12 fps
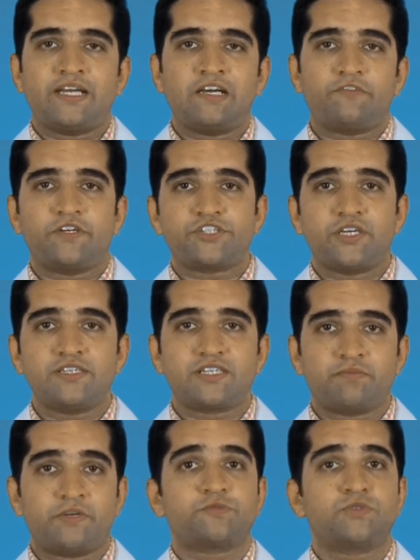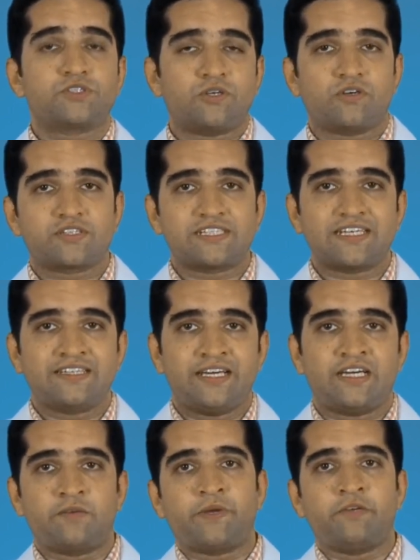alpha chains are much more toxic than
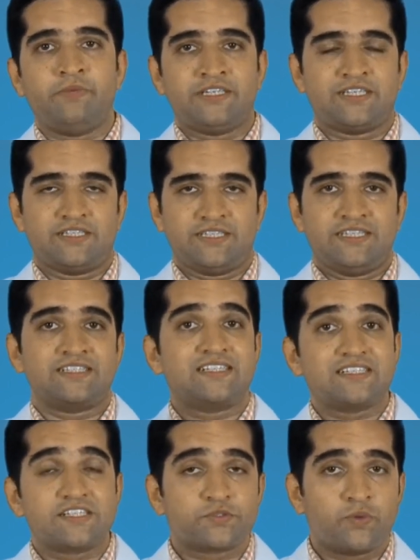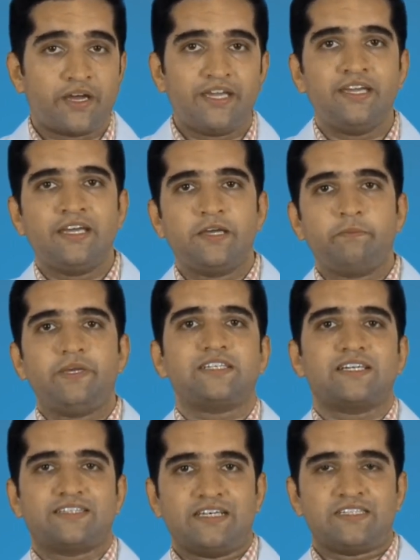unpaired beta chains. This is why
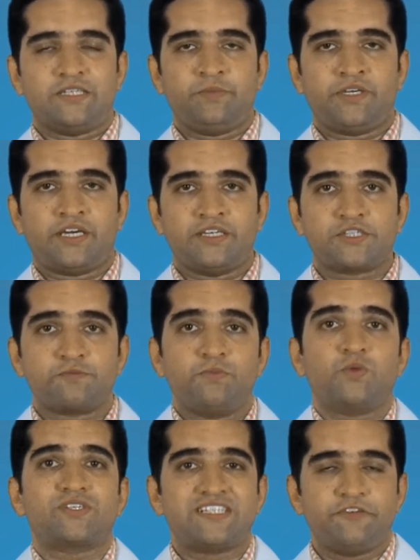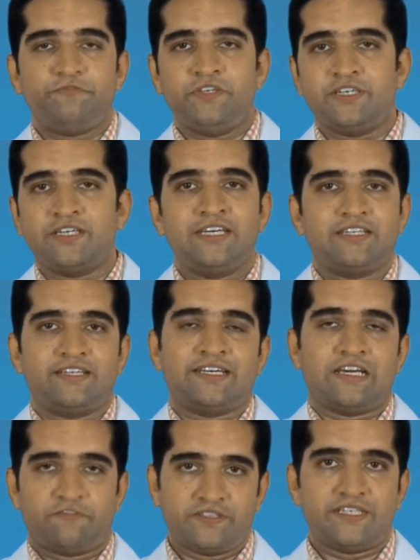beta thalassemia is more severe than
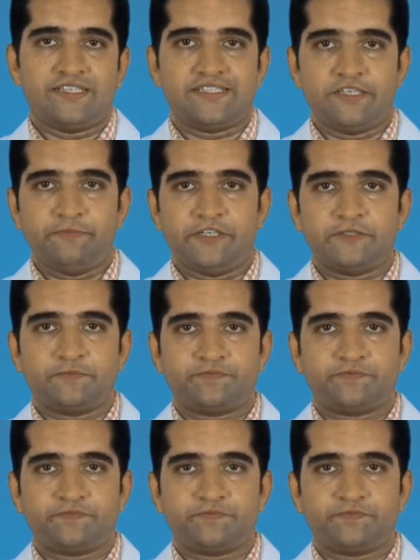alpha thalassemia.